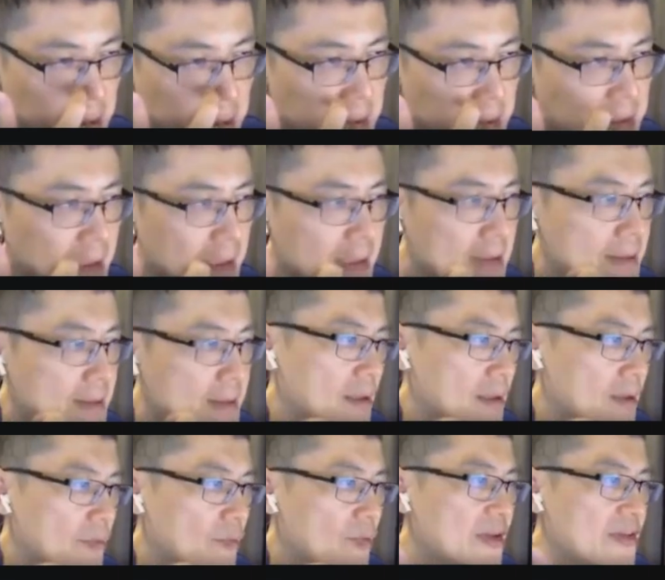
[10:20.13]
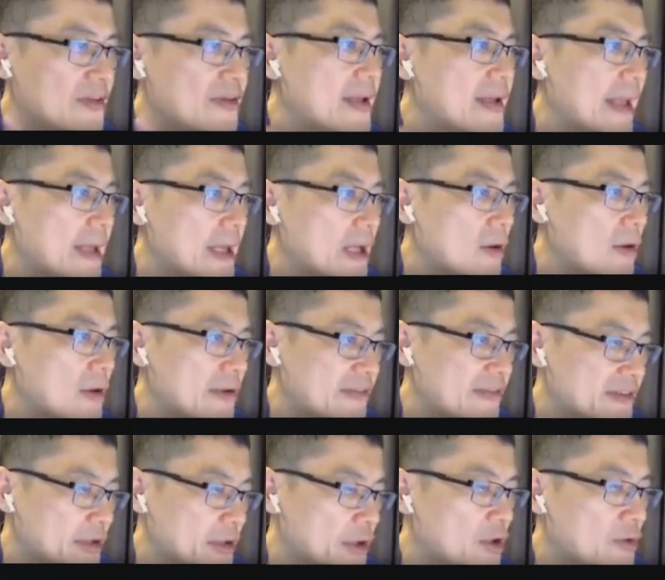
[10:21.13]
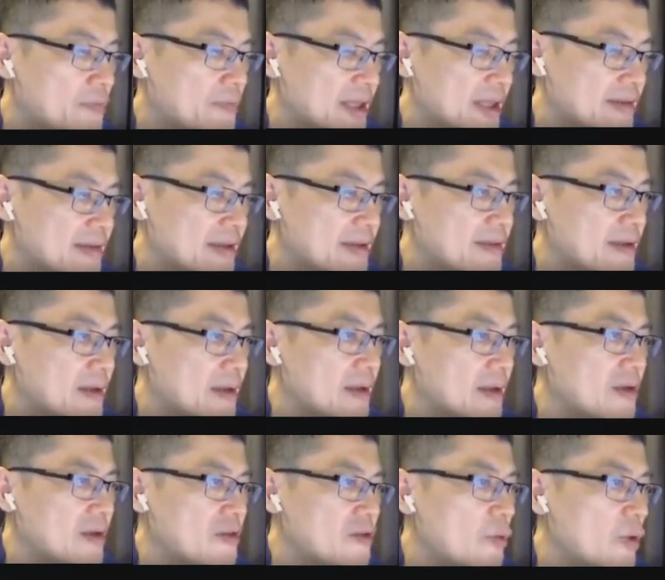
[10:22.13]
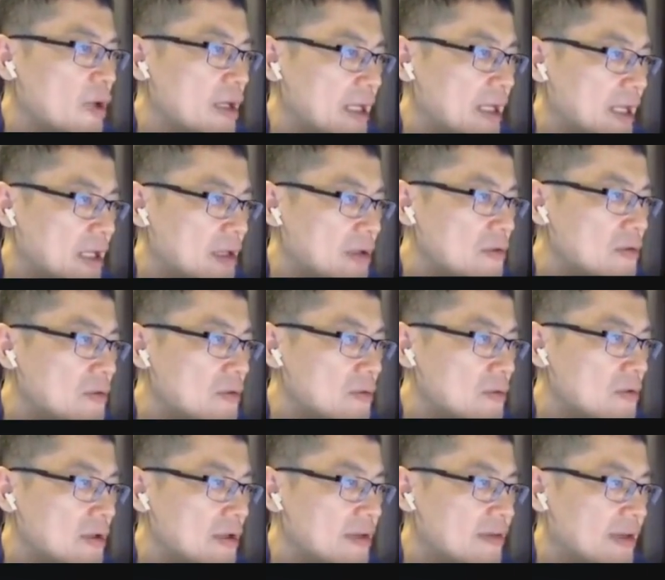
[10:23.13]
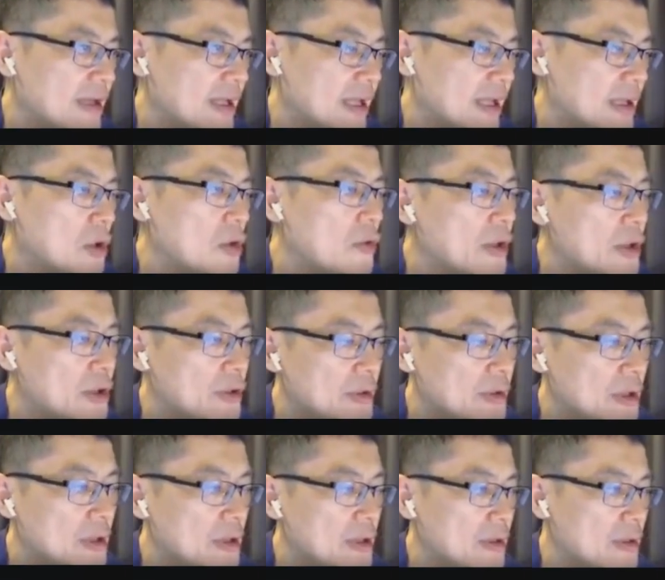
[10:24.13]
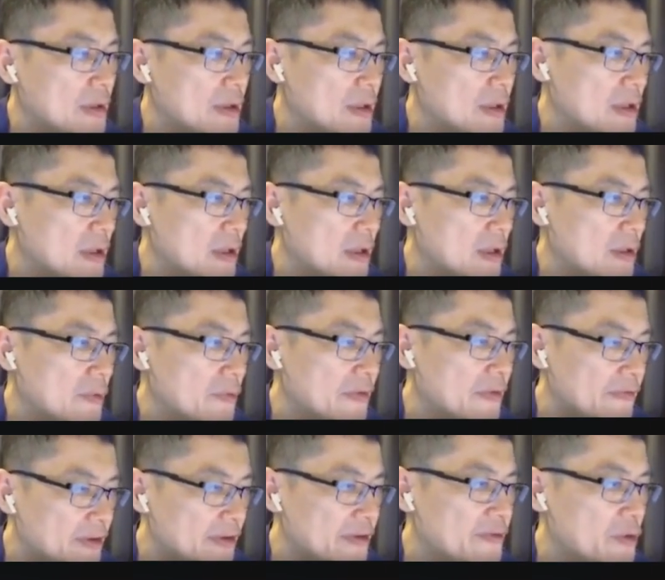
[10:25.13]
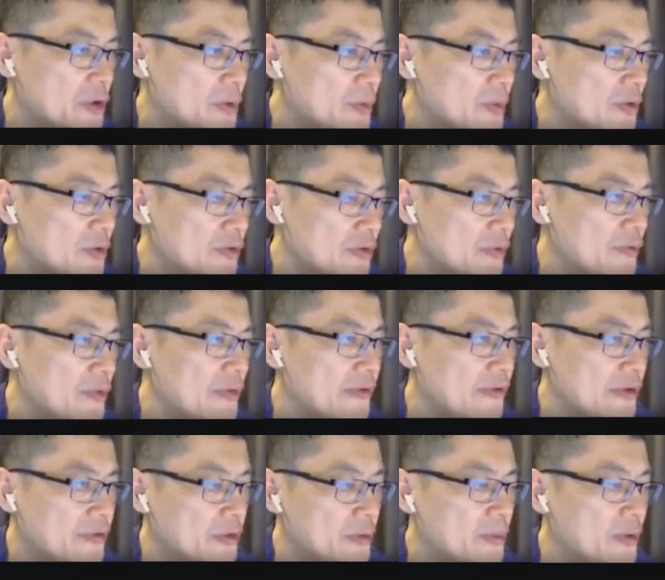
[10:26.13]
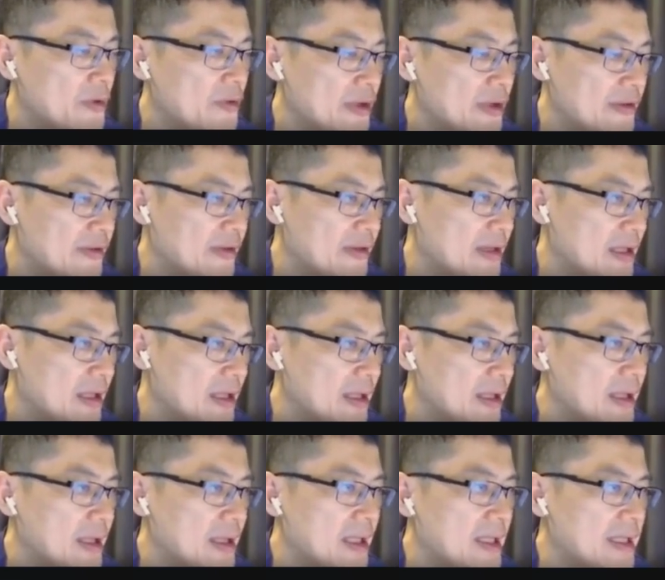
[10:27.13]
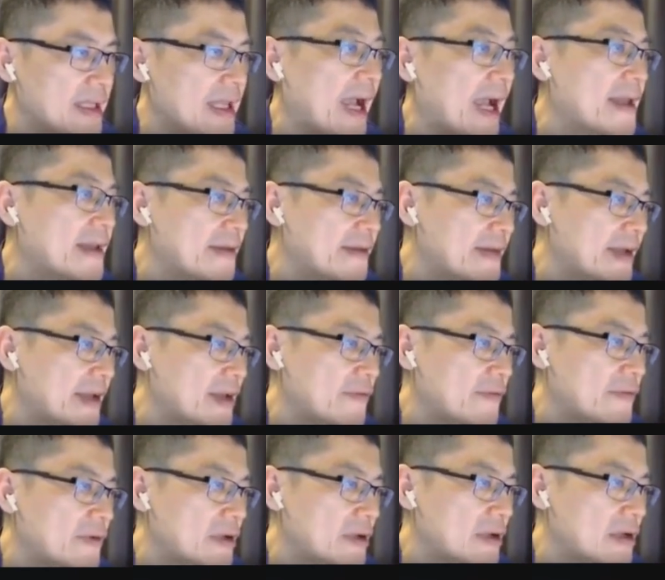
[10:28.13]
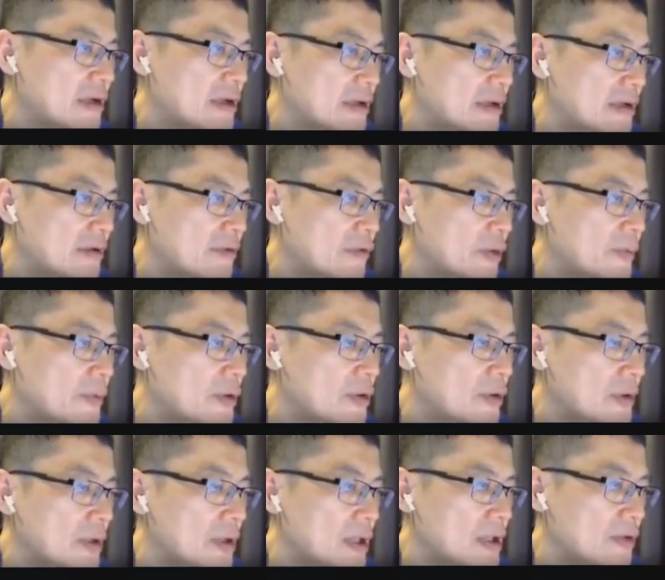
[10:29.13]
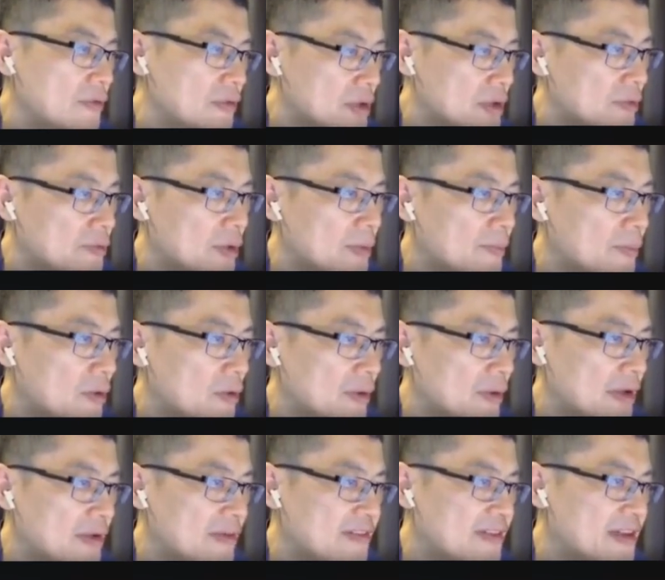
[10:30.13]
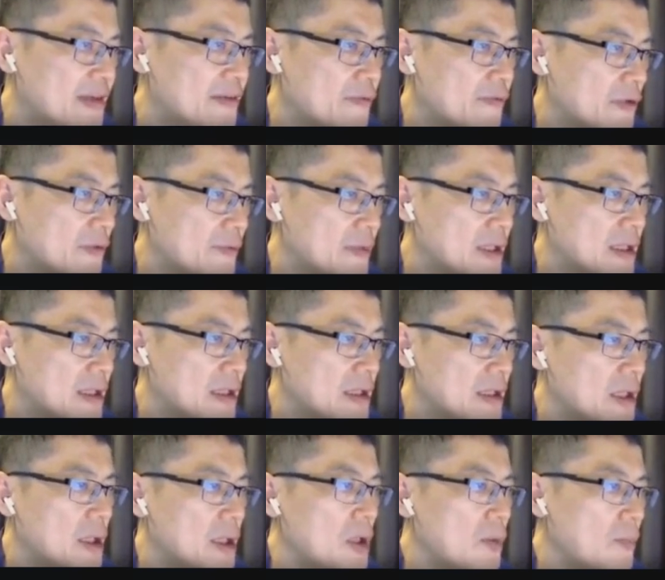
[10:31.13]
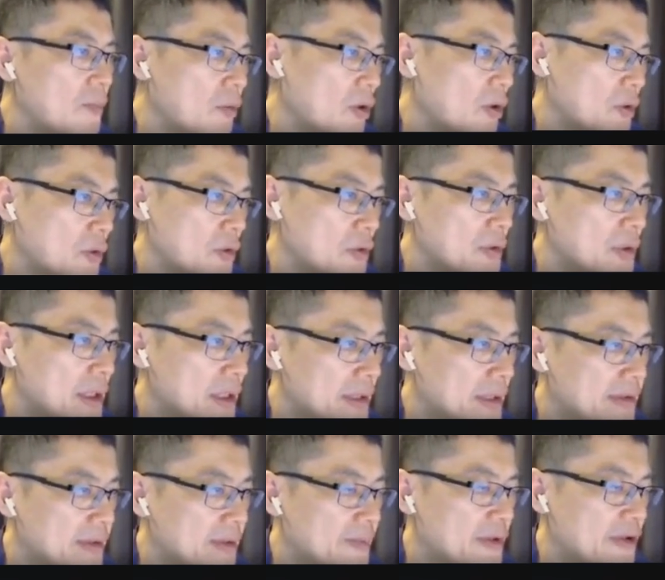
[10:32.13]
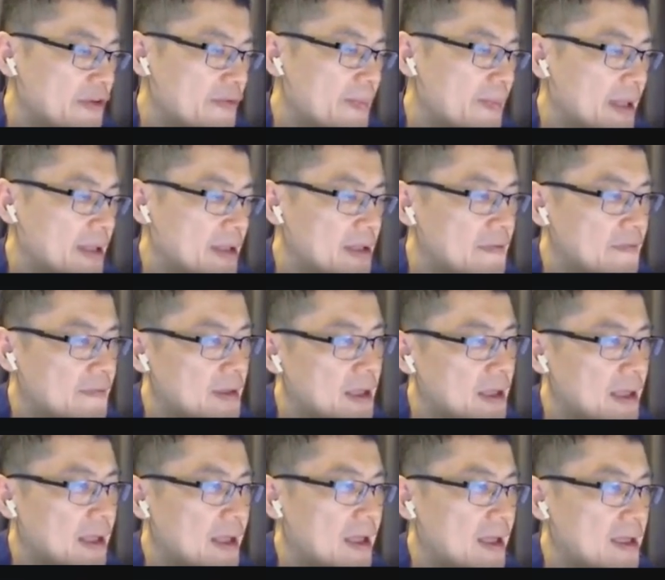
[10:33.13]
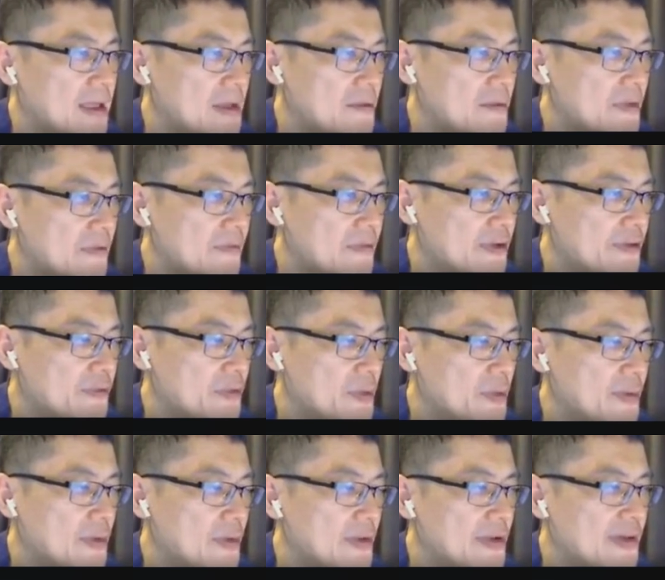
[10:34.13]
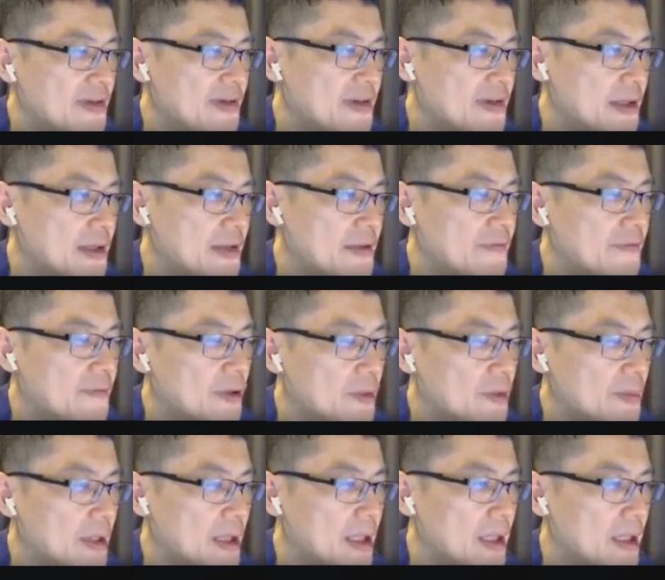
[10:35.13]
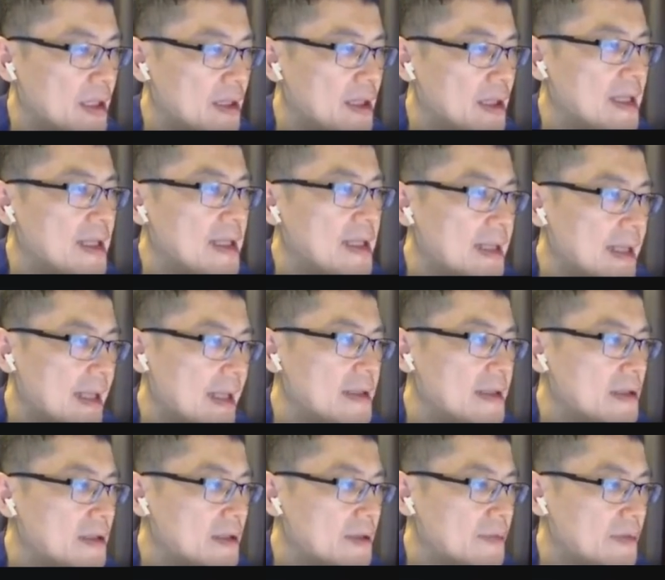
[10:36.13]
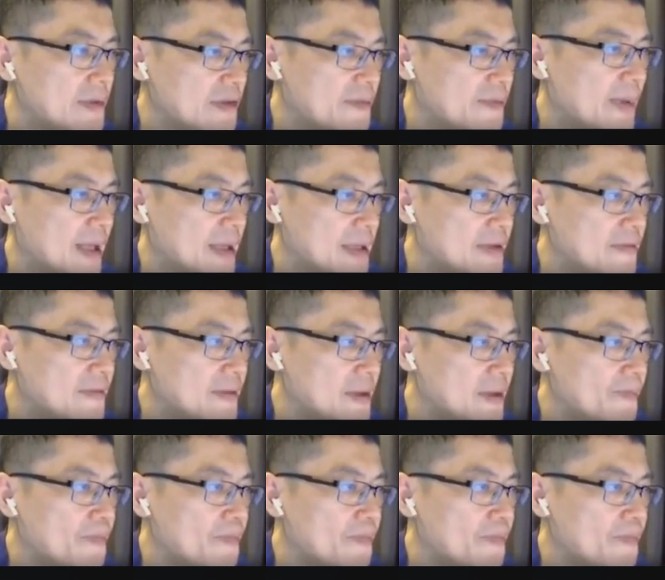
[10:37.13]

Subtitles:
that wants to lend out on a secure basis, so what they can do is they can go into a reverse repo. So a reverse repo is the other side of a repo. So the repo is seen from a borrower's perspective, and the reverse repo is seen from a lender perspective.